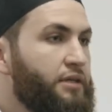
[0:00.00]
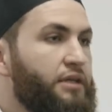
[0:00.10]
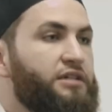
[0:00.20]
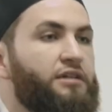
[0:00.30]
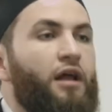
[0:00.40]

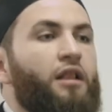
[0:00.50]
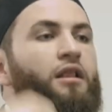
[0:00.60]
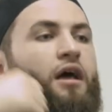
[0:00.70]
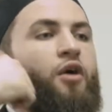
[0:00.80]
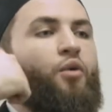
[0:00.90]
He said,
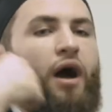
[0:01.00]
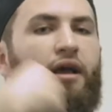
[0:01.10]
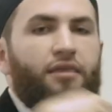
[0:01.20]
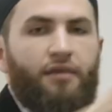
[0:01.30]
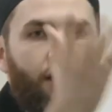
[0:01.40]
Allahu
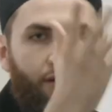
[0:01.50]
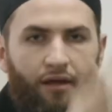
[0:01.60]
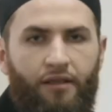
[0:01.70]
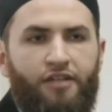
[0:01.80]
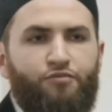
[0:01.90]
Akthar.
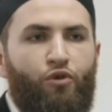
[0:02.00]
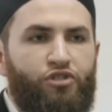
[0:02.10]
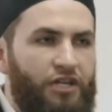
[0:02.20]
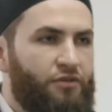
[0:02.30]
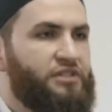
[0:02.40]
Allah is more
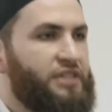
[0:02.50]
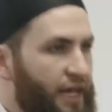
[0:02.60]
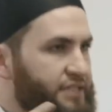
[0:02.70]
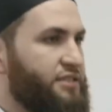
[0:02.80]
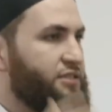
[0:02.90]
generous.
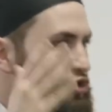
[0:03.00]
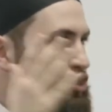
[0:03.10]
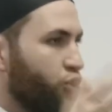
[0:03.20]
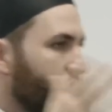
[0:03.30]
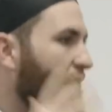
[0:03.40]
Yes, you
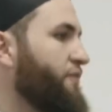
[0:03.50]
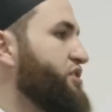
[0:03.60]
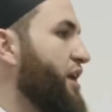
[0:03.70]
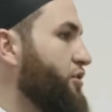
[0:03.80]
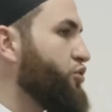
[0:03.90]
should have
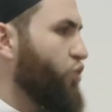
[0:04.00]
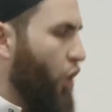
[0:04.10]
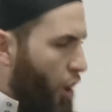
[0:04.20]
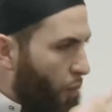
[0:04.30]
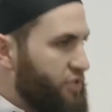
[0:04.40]
this attitude.
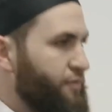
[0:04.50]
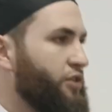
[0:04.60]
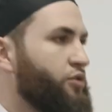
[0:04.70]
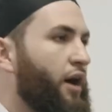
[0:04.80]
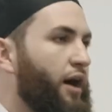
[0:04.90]
Always
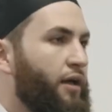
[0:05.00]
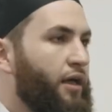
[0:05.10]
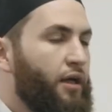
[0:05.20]
make dua.